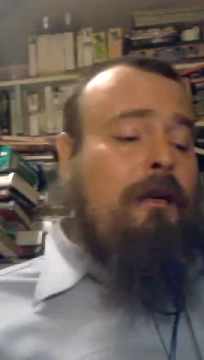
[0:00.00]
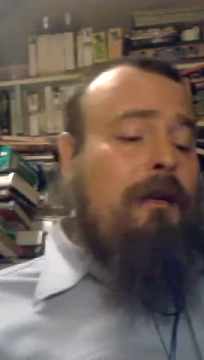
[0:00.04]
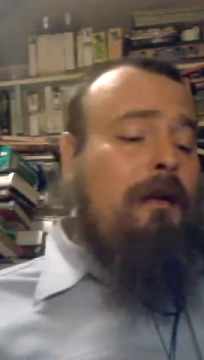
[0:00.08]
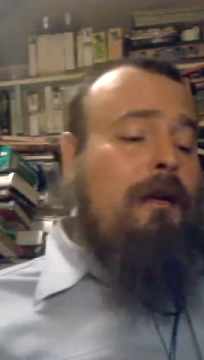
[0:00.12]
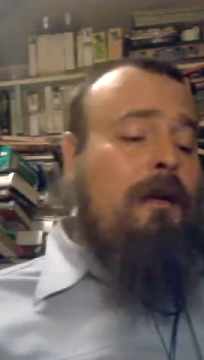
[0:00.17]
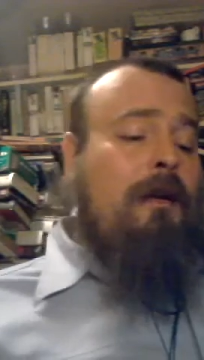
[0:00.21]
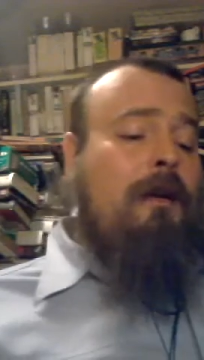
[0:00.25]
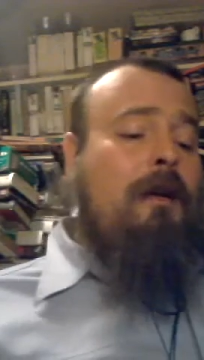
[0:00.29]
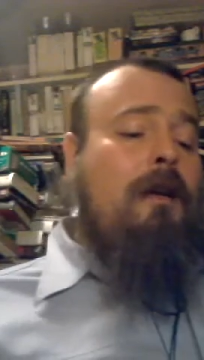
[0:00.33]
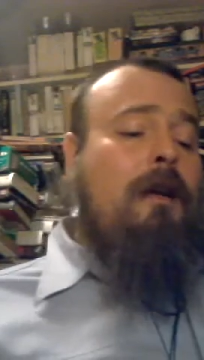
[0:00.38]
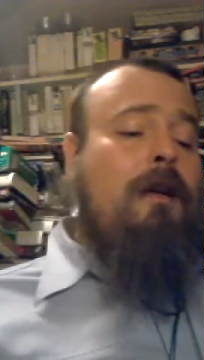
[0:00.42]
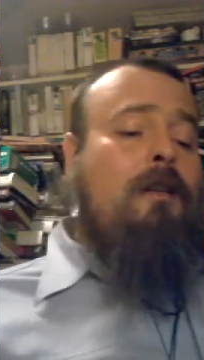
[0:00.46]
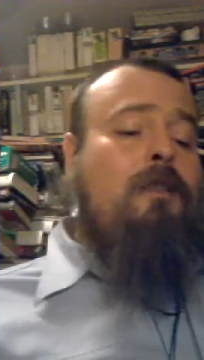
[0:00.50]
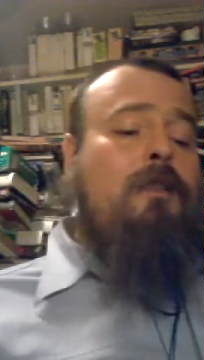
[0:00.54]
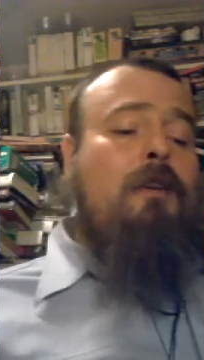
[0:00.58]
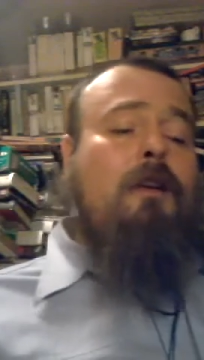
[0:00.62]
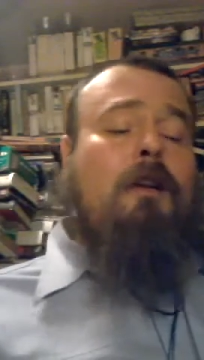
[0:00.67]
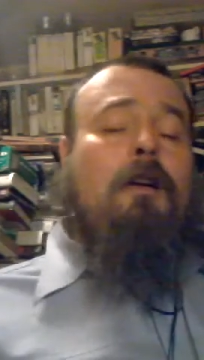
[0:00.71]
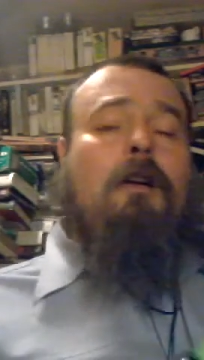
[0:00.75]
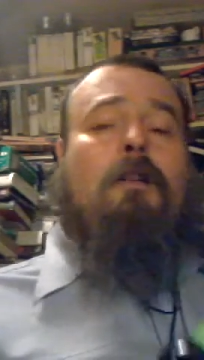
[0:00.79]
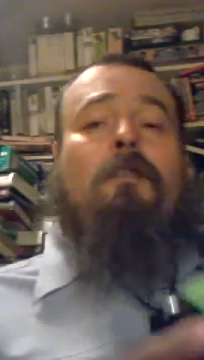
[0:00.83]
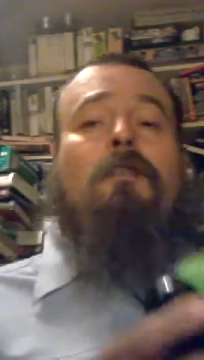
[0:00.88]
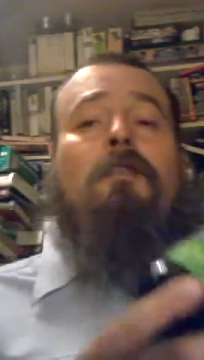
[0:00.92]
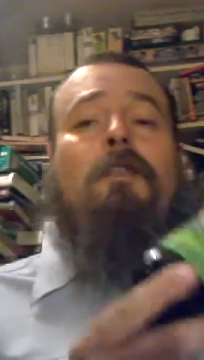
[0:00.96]
I
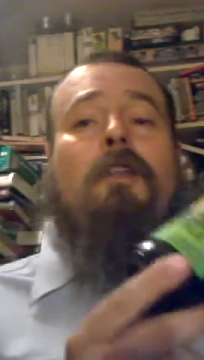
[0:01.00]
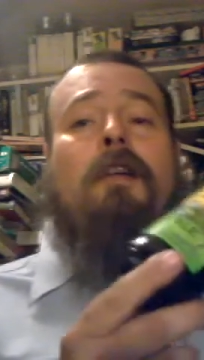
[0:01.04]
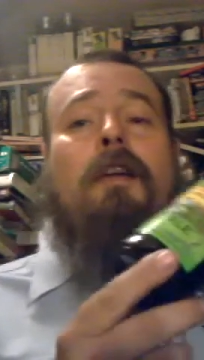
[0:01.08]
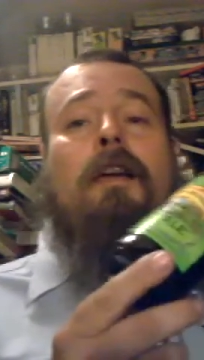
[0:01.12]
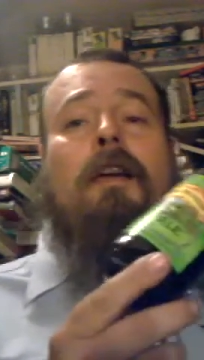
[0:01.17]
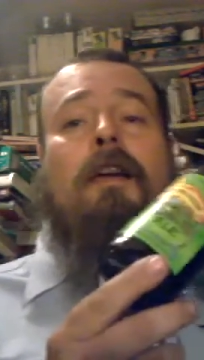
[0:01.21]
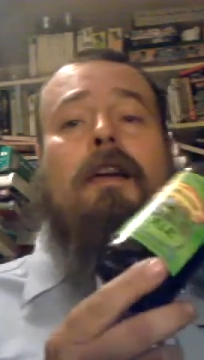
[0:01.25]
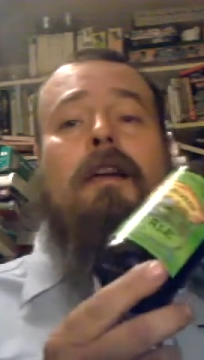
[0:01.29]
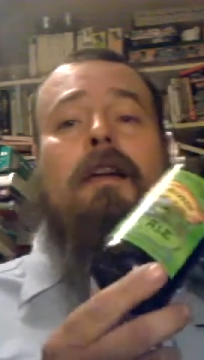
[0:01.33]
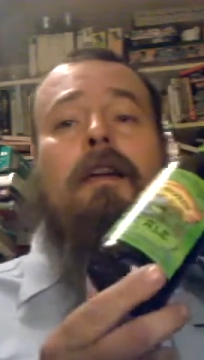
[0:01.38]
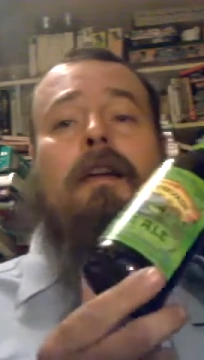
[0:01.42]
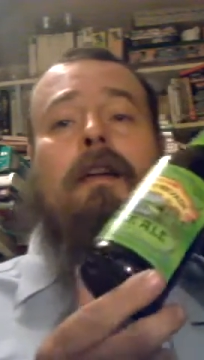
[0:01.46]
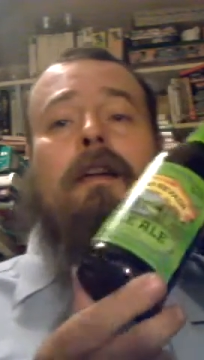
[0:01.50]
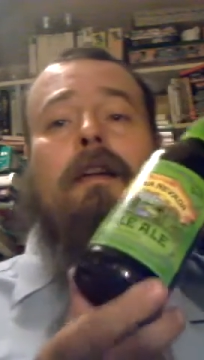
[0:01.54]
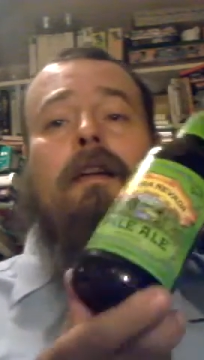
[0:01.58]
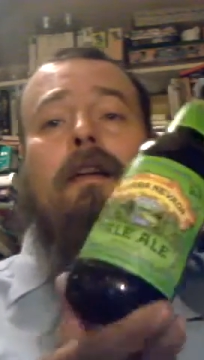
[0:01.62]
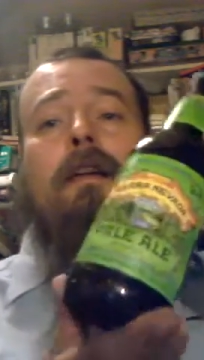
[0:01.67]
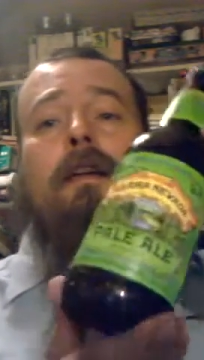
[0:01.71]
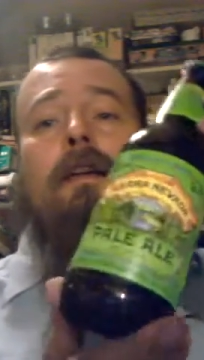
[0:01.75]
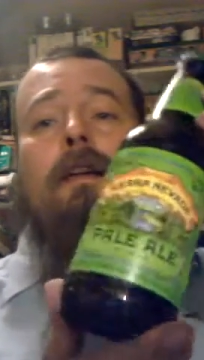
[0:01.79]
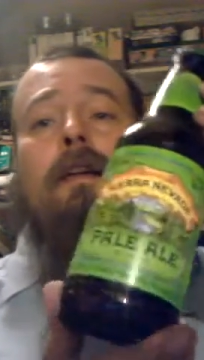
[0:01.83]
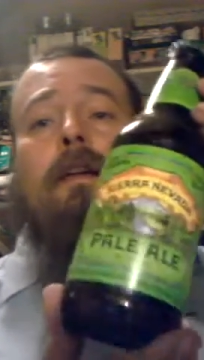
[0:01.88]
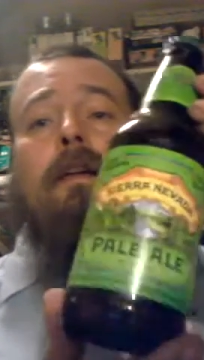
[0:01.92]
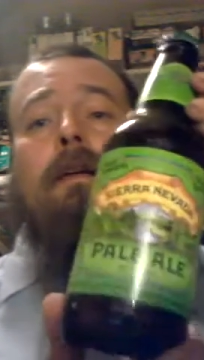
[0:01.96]
chose their
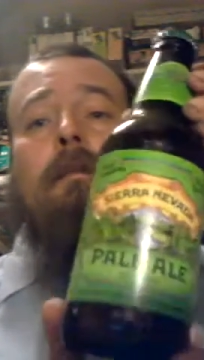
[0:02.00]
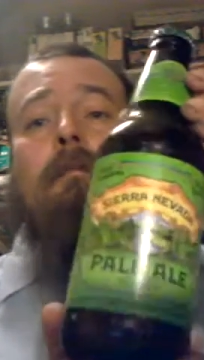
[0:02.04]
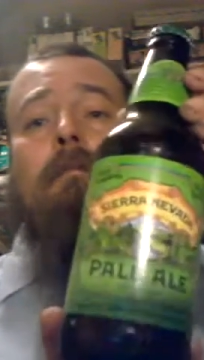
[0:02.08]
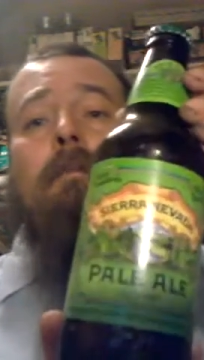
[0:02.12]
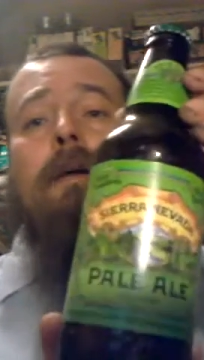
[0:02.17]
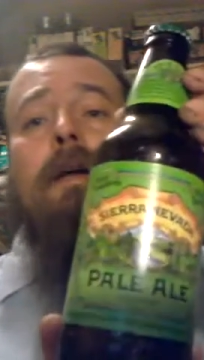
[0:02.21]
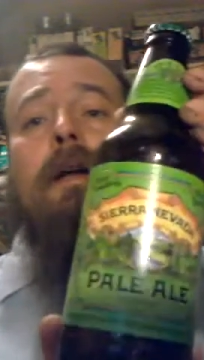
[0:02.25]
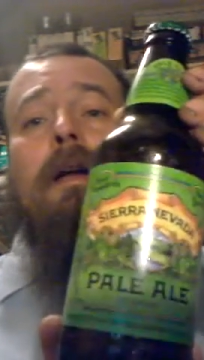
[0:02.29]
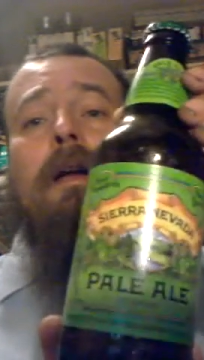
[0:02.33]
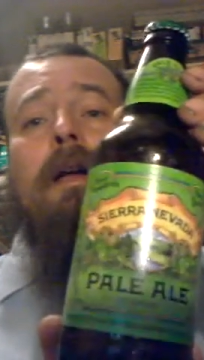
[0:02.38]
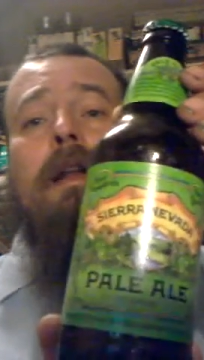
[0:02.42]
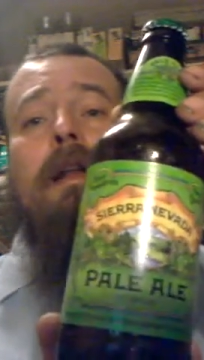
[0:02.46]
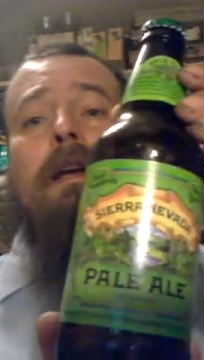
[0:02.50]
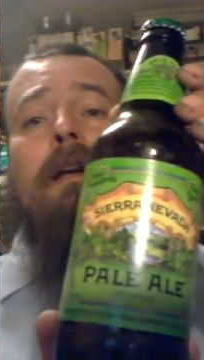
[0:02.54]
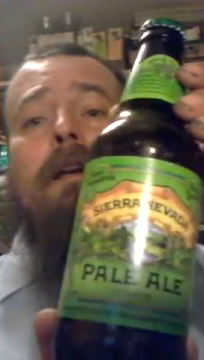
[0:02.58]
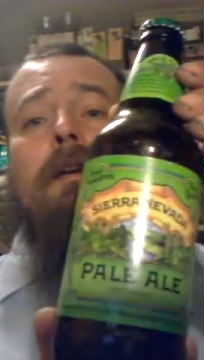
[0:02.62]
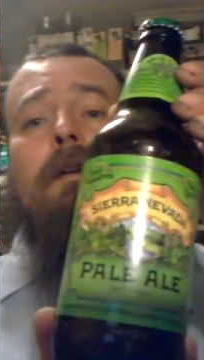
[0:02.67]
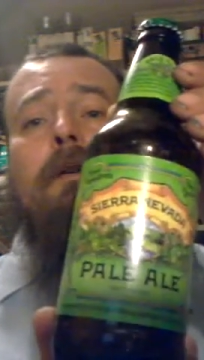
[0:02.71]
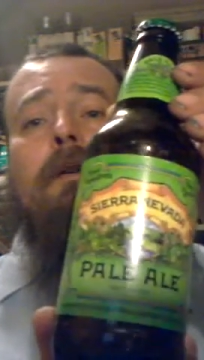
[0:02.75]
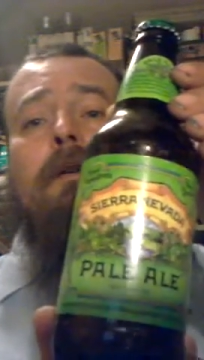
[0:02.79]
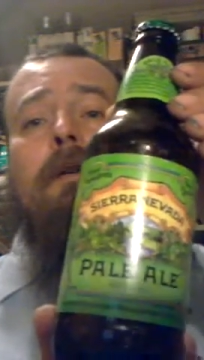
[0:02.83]
pale ale.